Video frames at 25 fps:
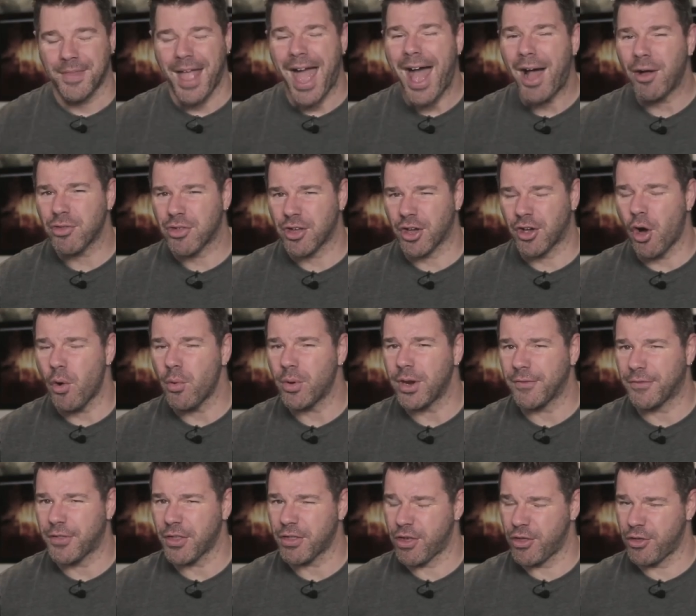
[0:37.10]
How's it going?
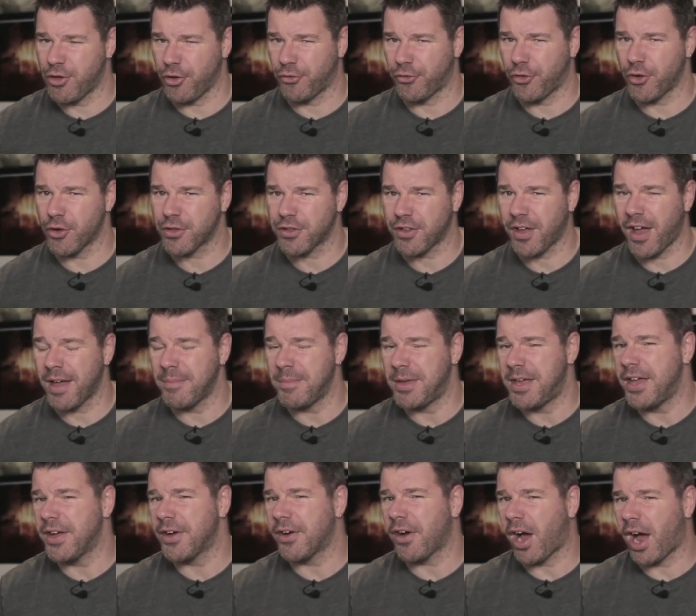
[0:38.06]
If this is your first time
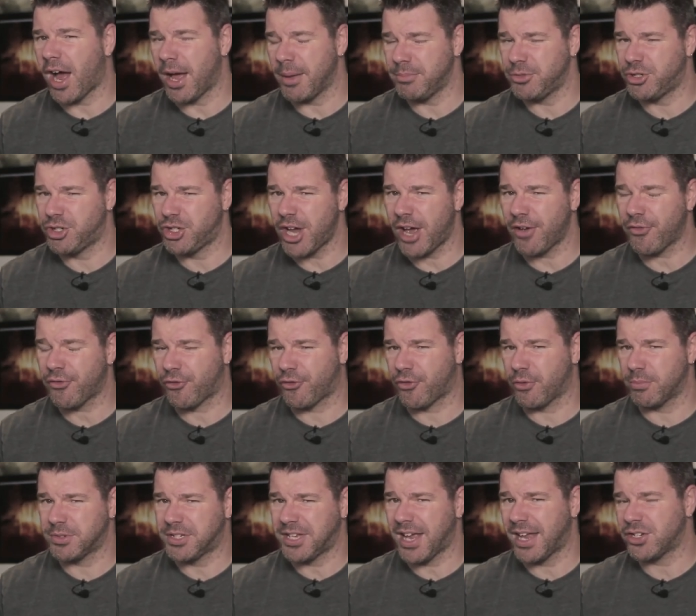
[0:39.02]
here, I'm Geoff
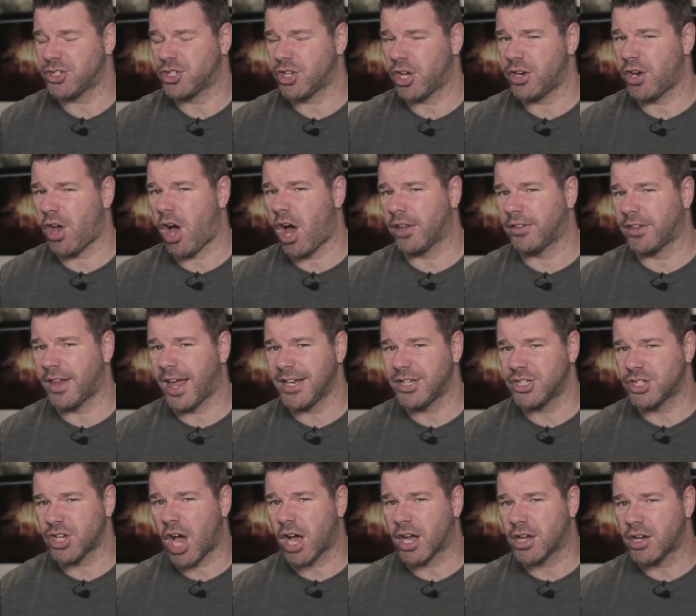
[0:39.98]
from
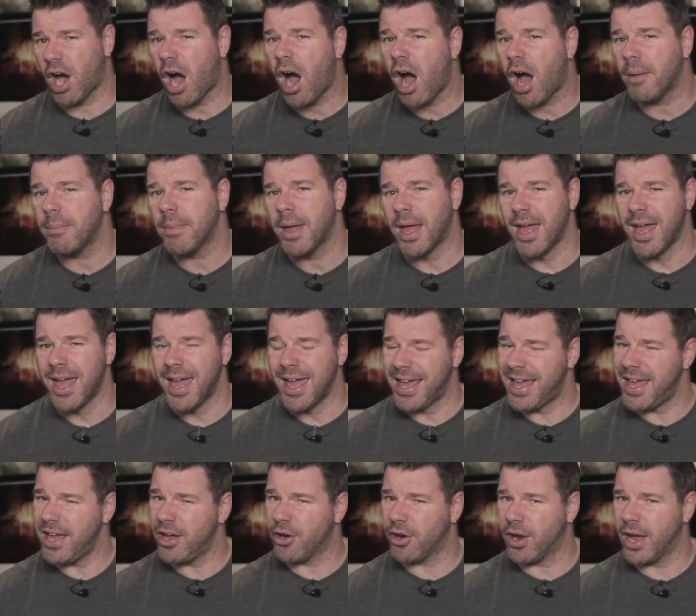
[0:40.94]
TenTonOnline.com.
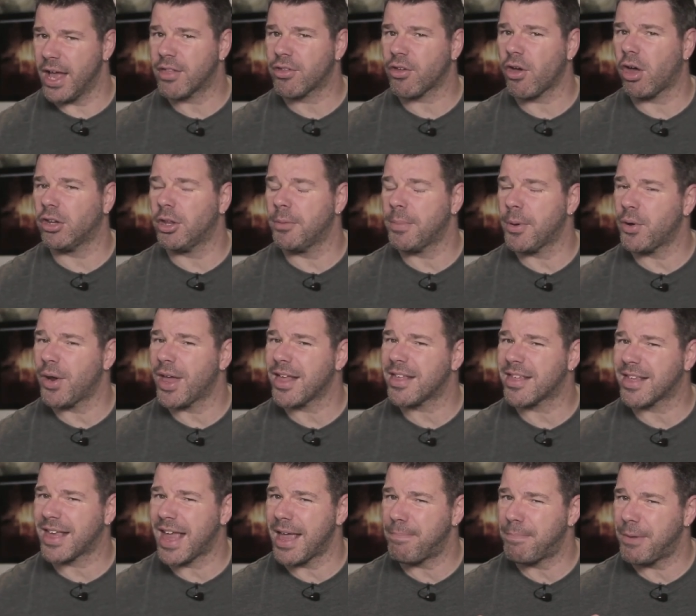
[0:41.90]
Here, it's all about
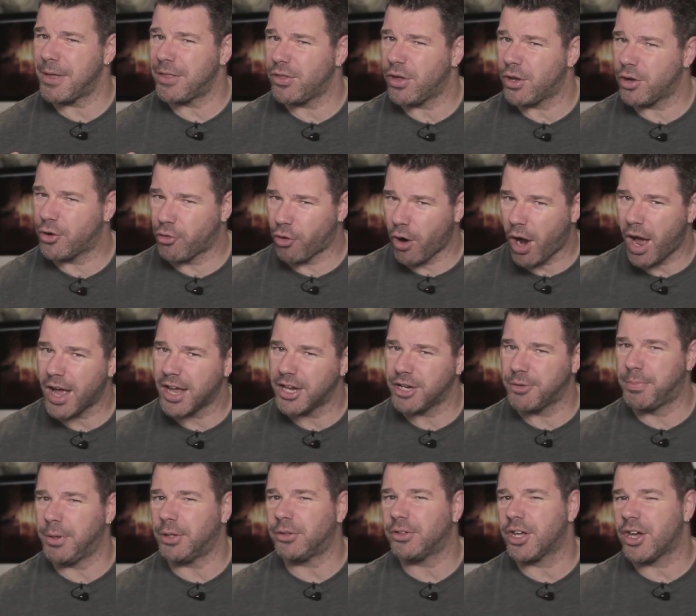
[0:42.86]
escaping the
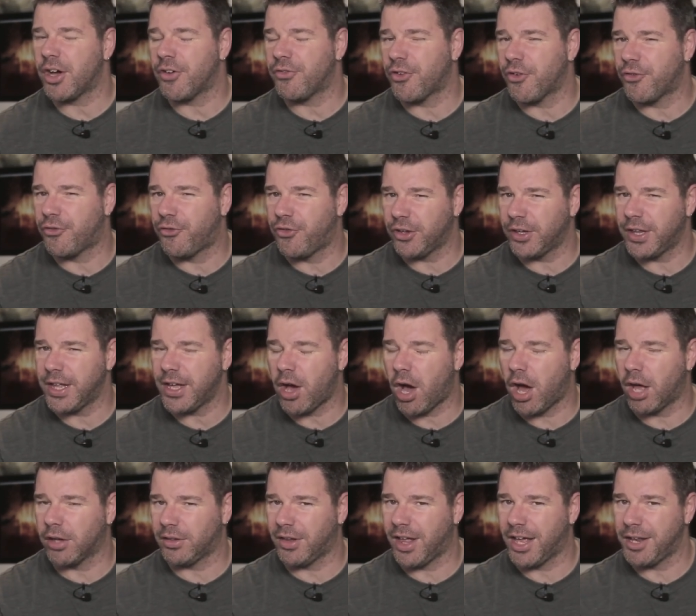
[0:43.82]
grind, building a fulfilling
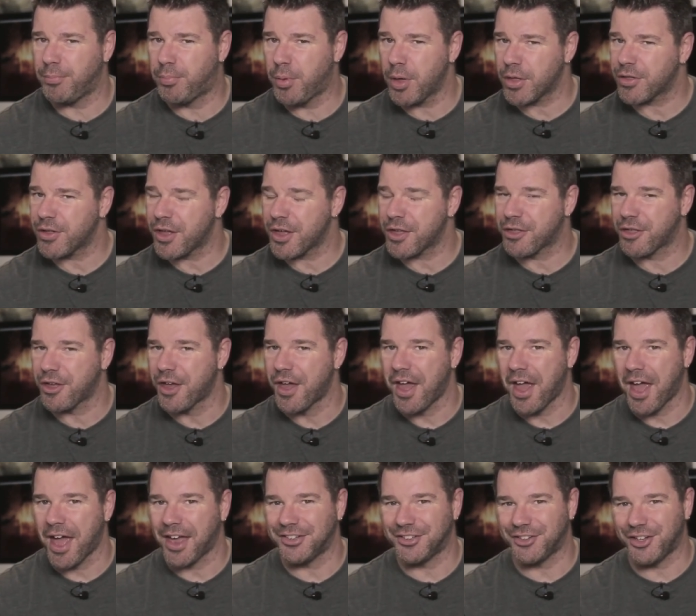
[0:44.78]
online business,
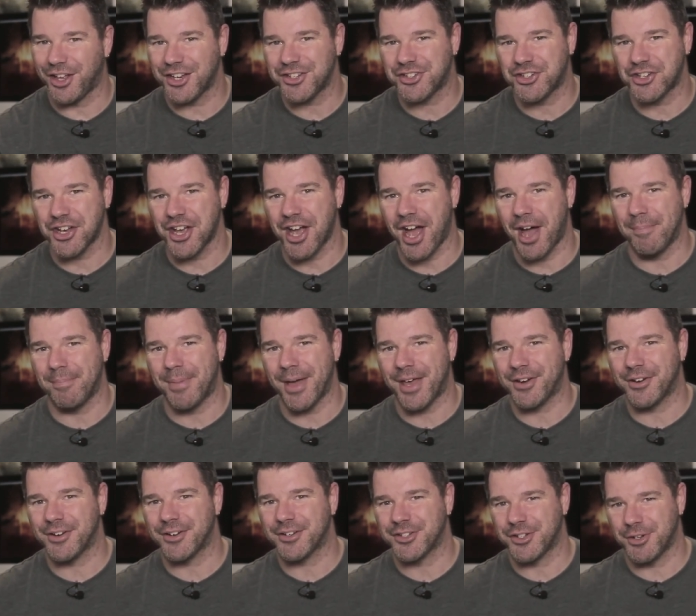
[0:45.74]
and launching a
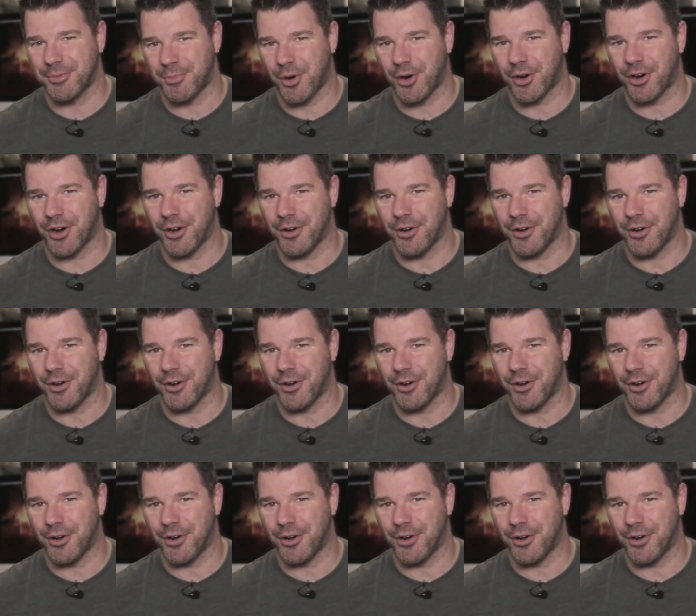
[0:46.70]
better tomorrow.